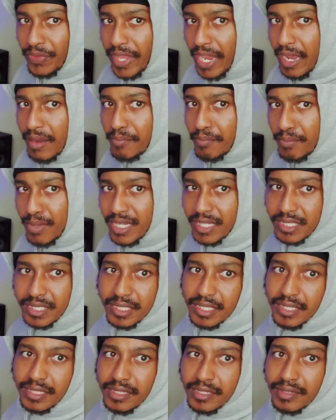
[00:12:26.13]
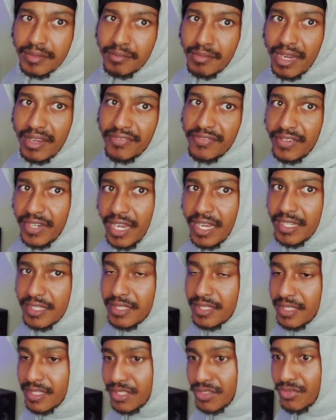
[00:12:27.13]
I'm mixing my
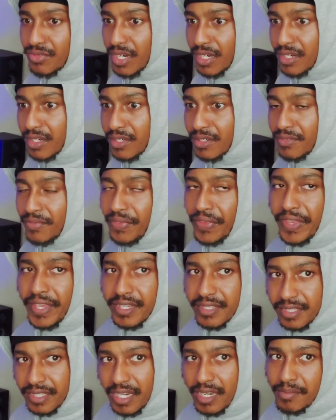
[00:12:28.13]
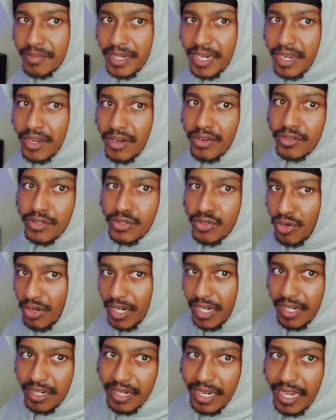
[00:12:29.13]
fiance's record. It's coming out. You're
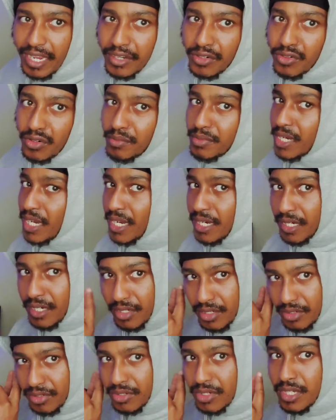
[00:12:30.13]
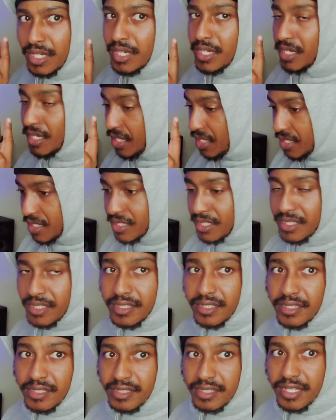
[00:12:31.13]
going to hear that and you're going to be like, yo, now this
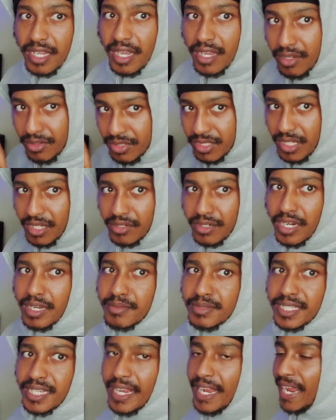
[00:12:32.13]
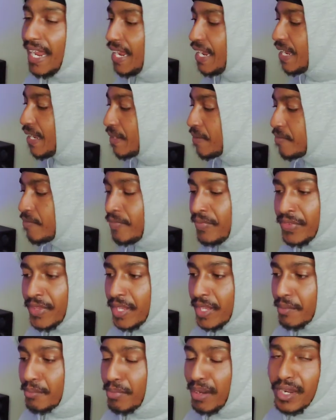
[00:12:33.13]
is the sound. You know what I'm saying? And
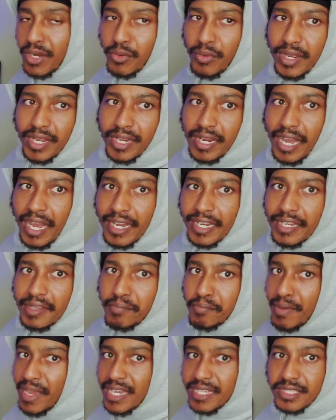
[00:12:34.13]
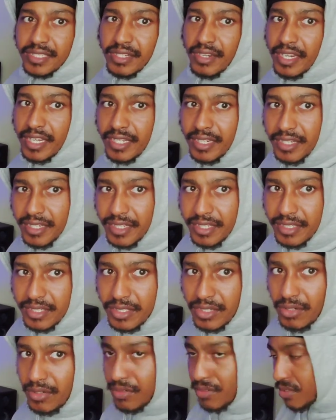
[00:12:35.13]
by the way, I didn't master any of these
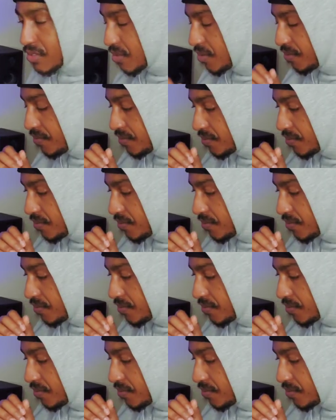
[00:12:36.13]
songs.